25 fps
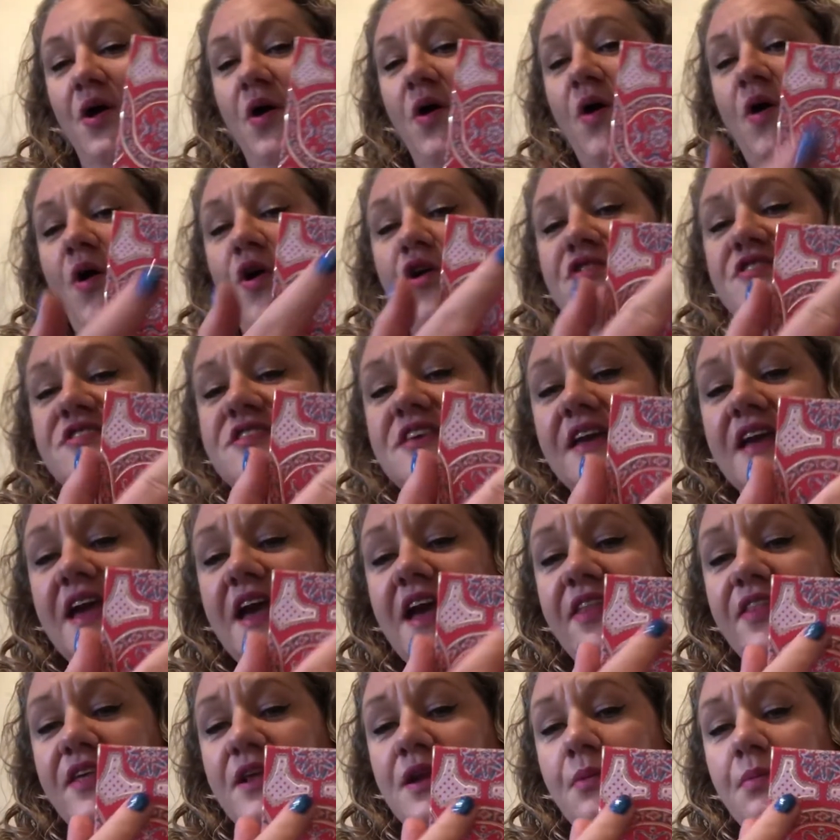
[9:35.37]
Or
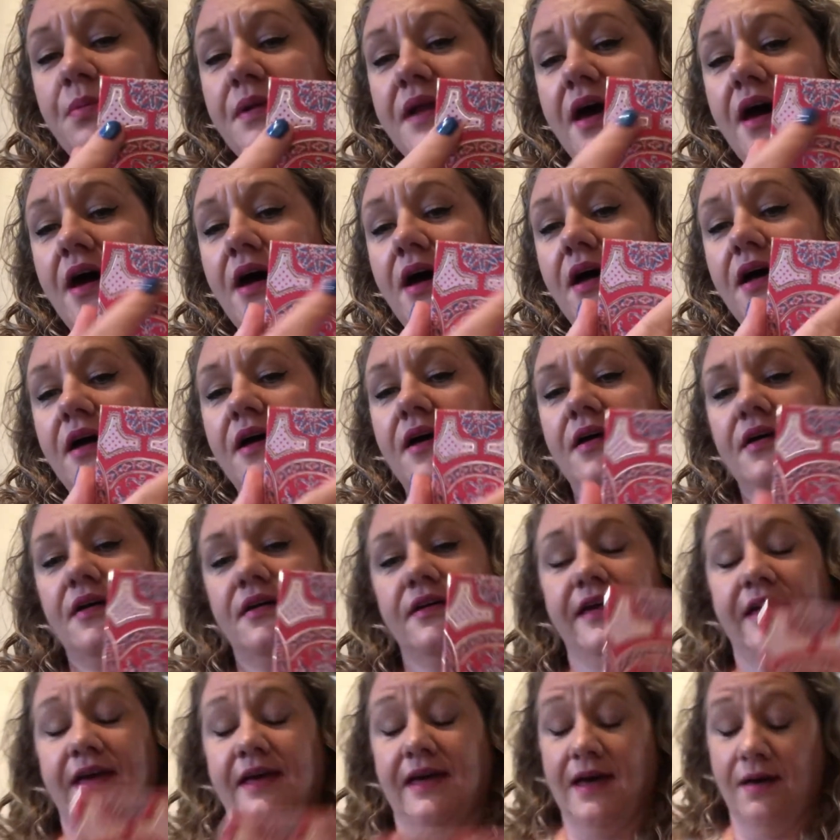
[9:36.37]
together, a bra.
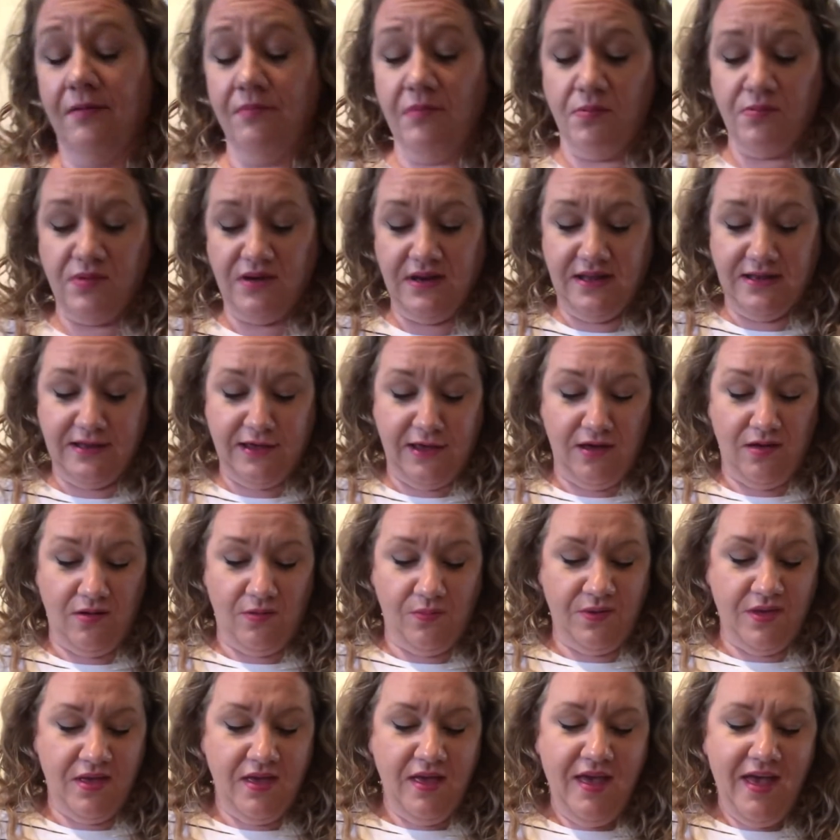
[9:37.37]
Yeah, I maybe need
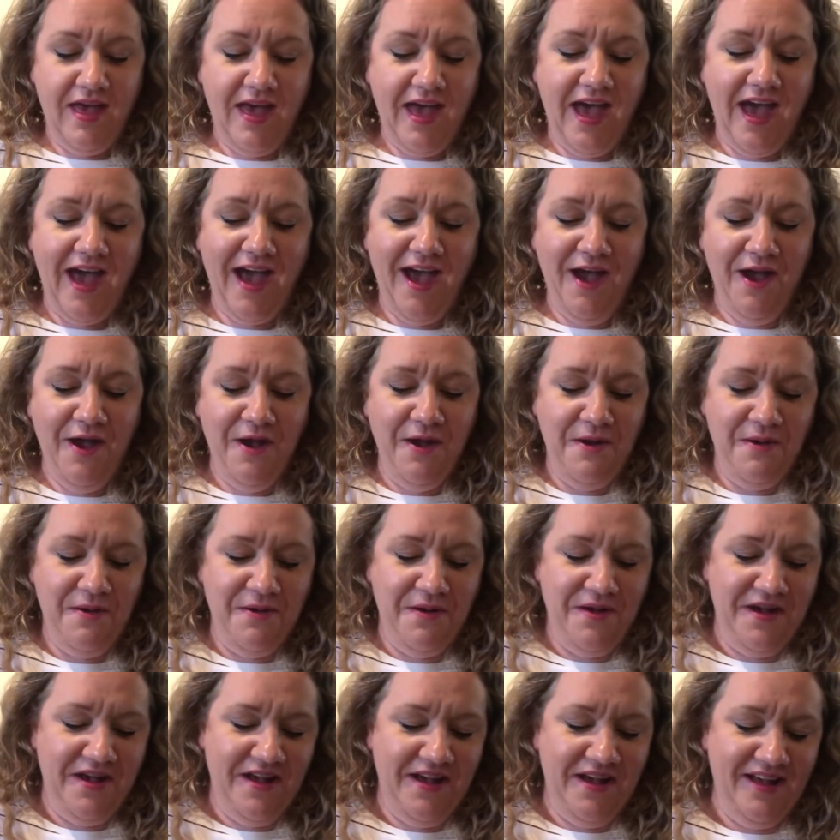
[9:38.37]
help.
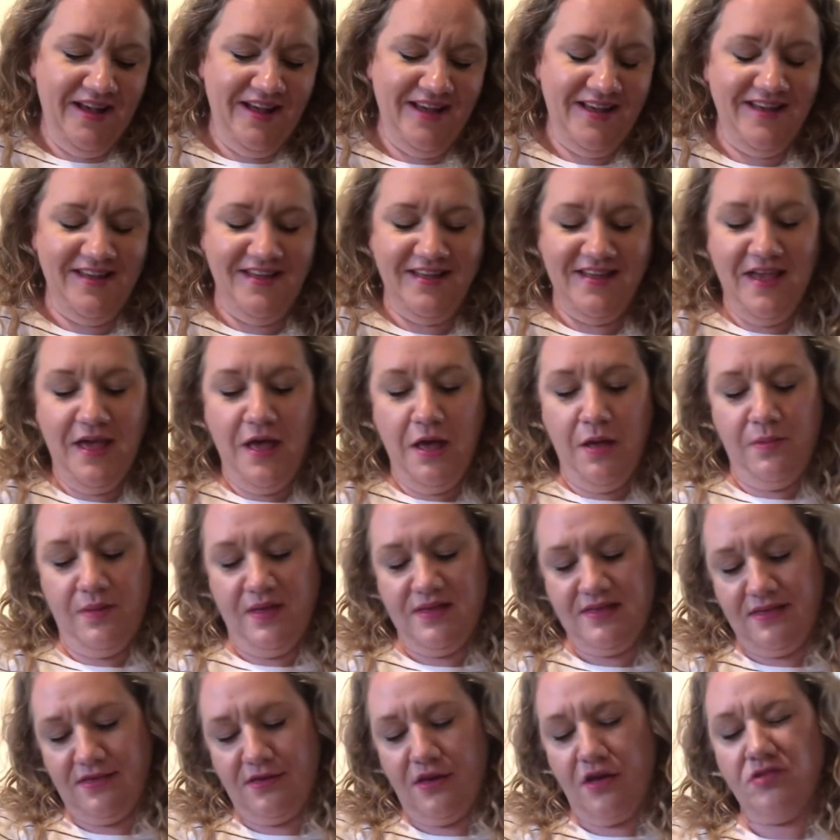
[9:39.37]
it's
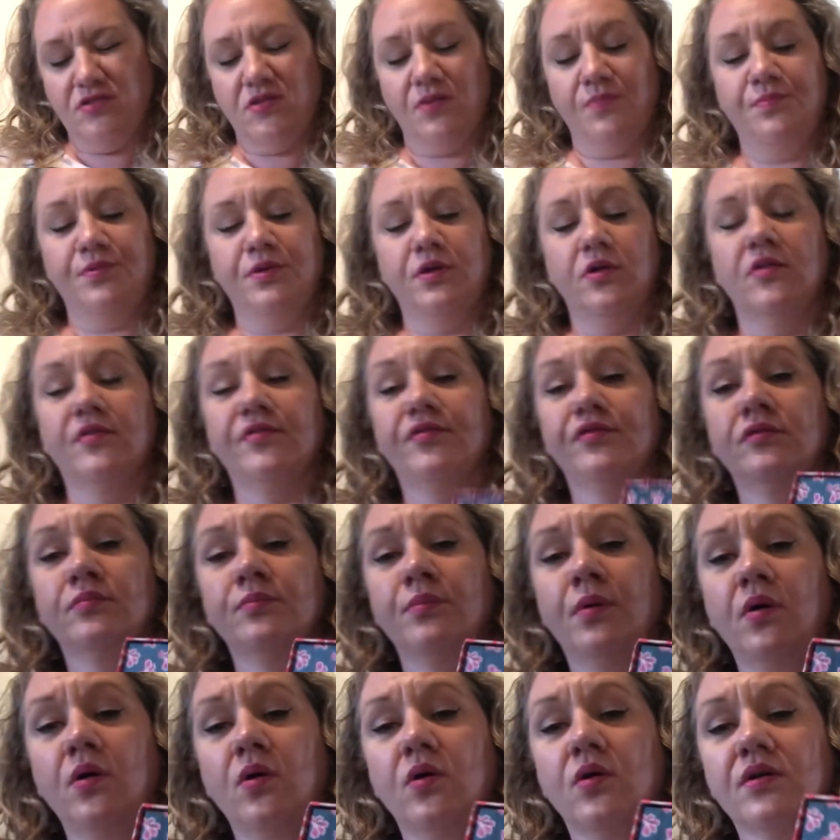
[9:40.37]
such a beautiful
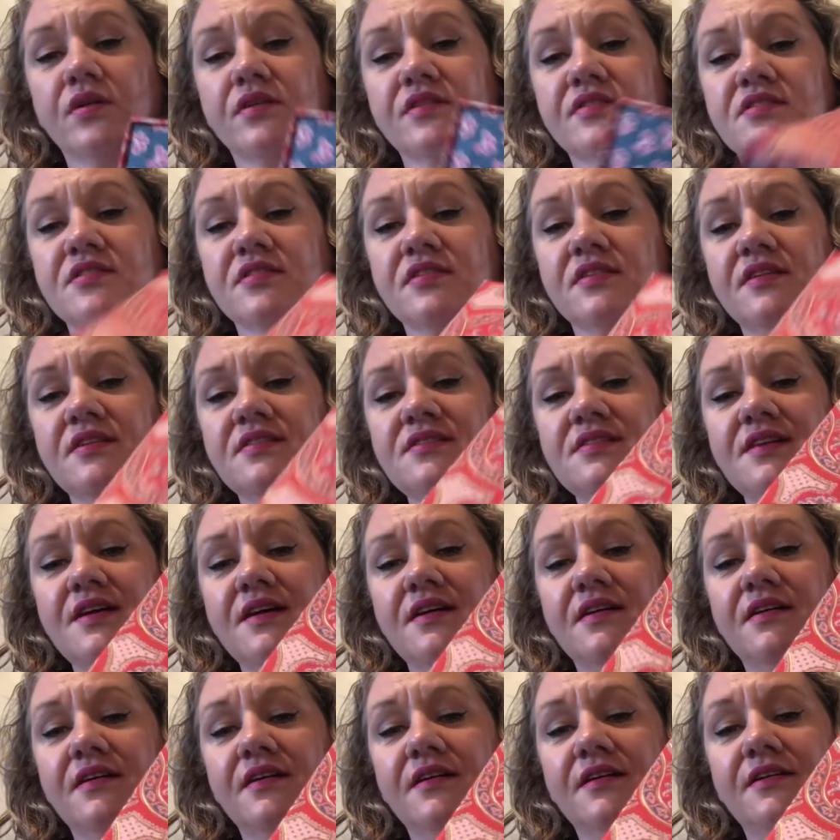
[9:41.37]
box, isn't
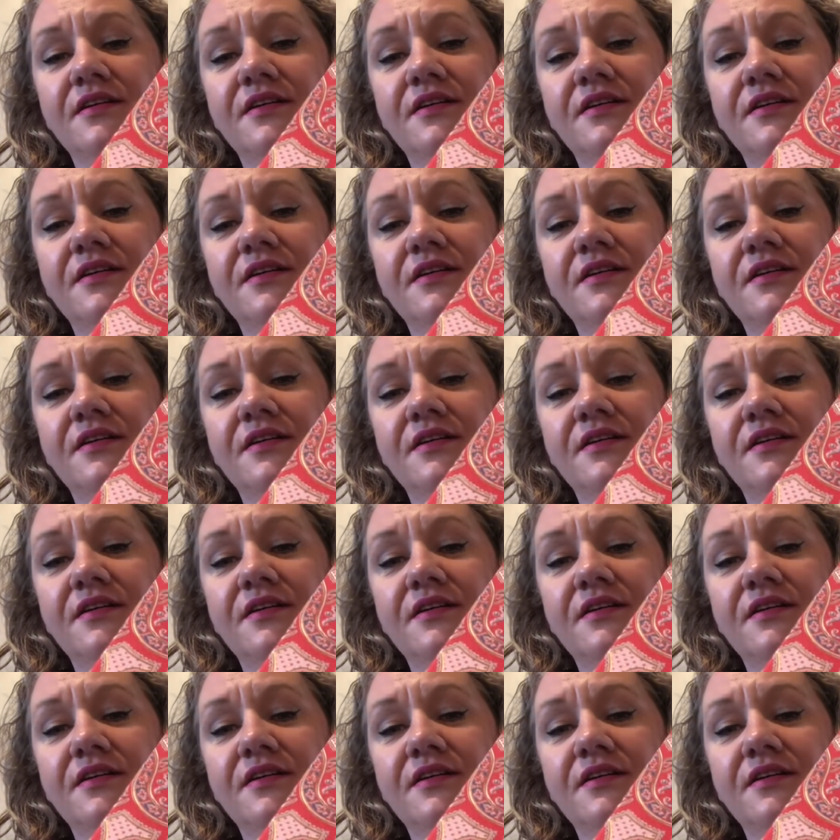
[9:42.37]
it?